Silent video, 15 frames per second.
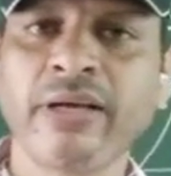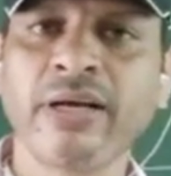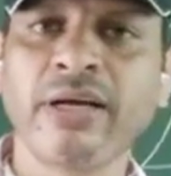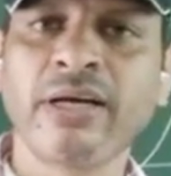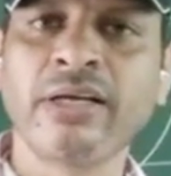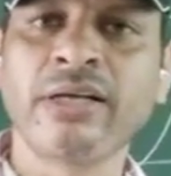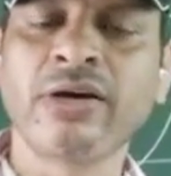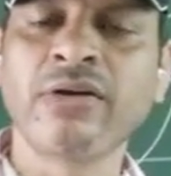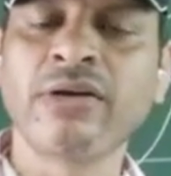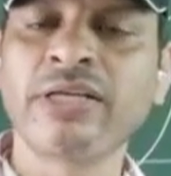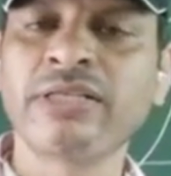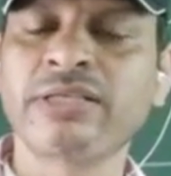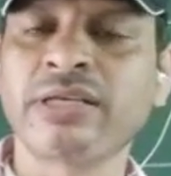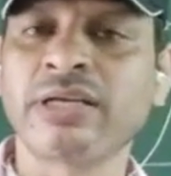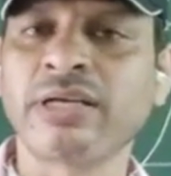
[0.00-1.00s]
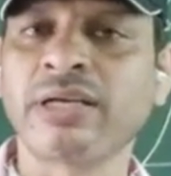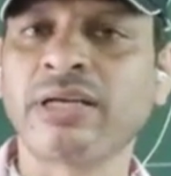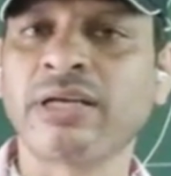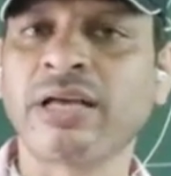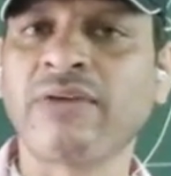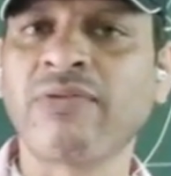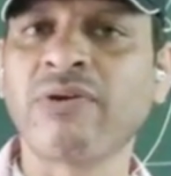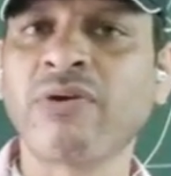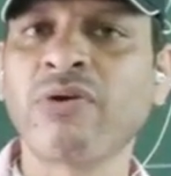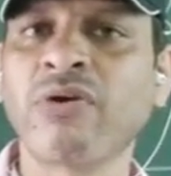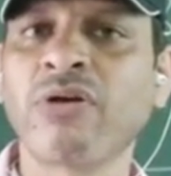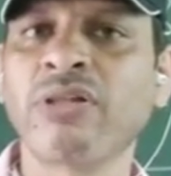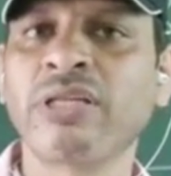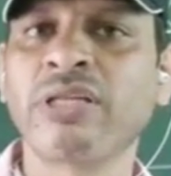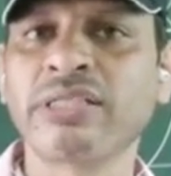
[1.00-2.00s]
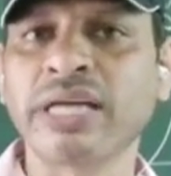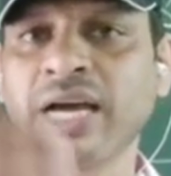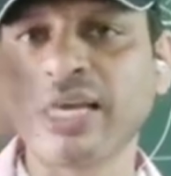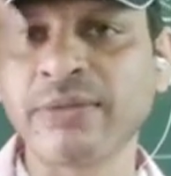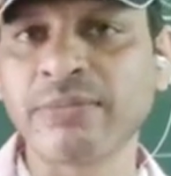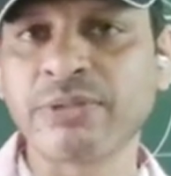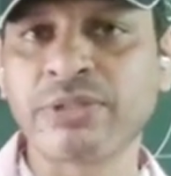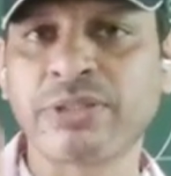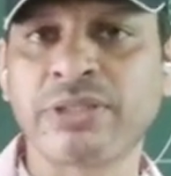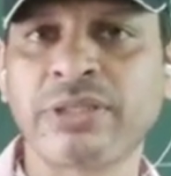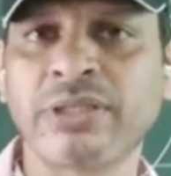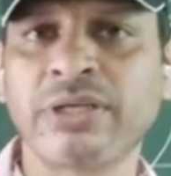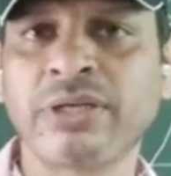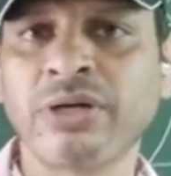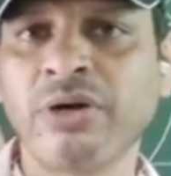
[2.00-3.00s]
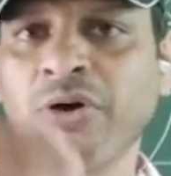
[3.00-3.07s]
Now let's have a look on the types